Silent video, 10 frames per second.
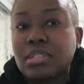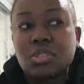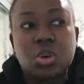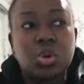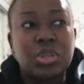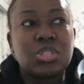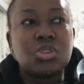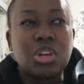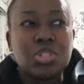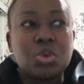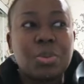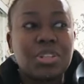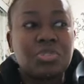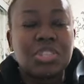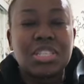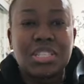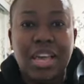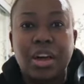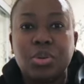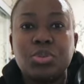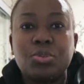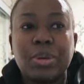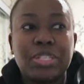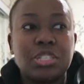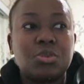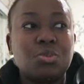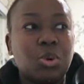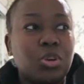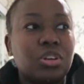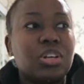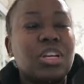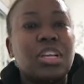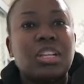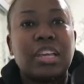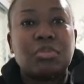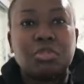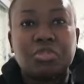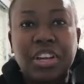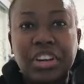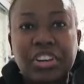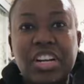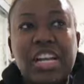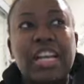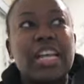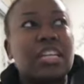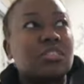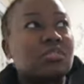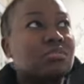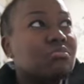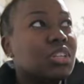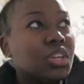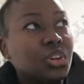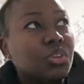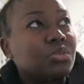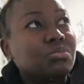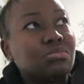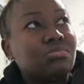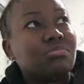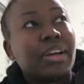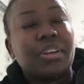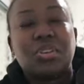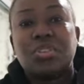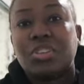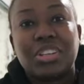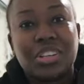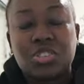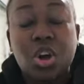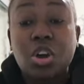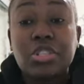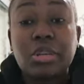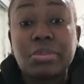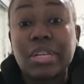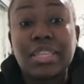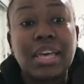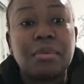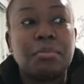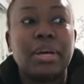So it's not so much for the sound, but just more like for fingering and, you know, I don't know, learning a song or something like that.